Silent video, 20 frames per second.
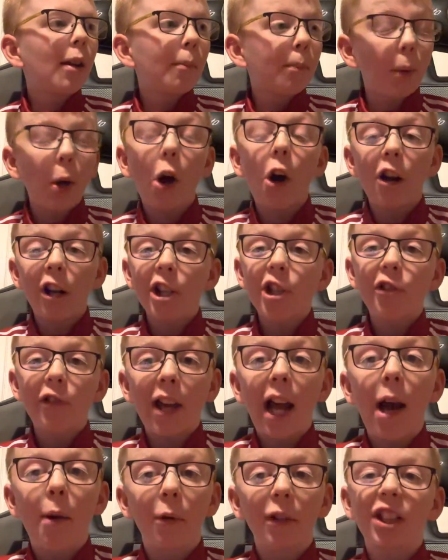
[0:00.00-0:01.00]
but
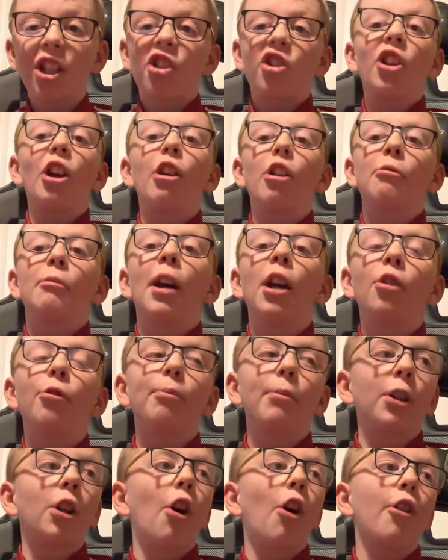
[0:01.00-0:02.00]
honestly, I want to shout them
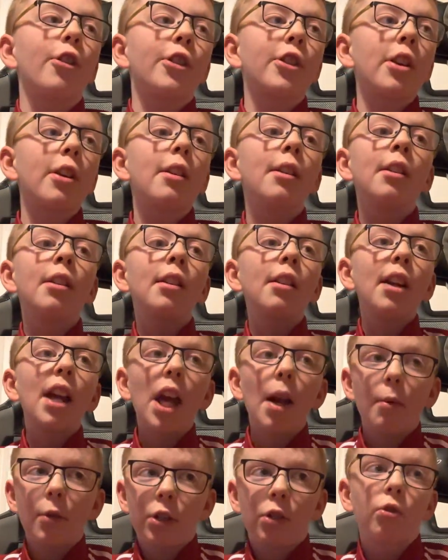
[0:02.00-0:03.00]
out because
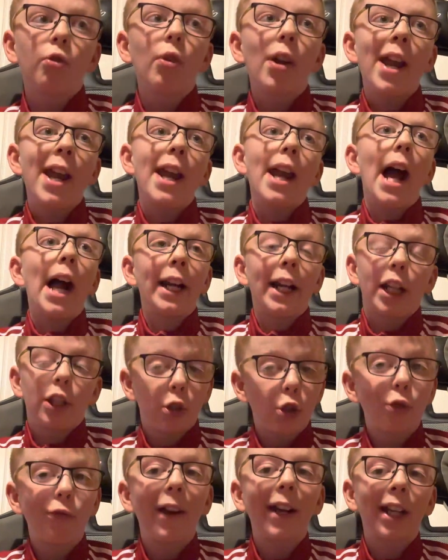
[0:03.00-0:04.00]
it was great and I
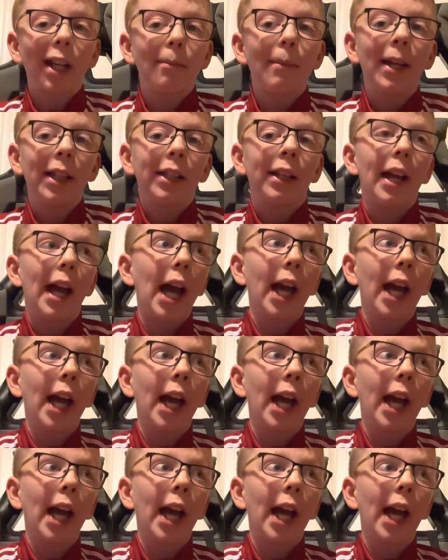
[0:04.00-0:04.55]
do recommend it.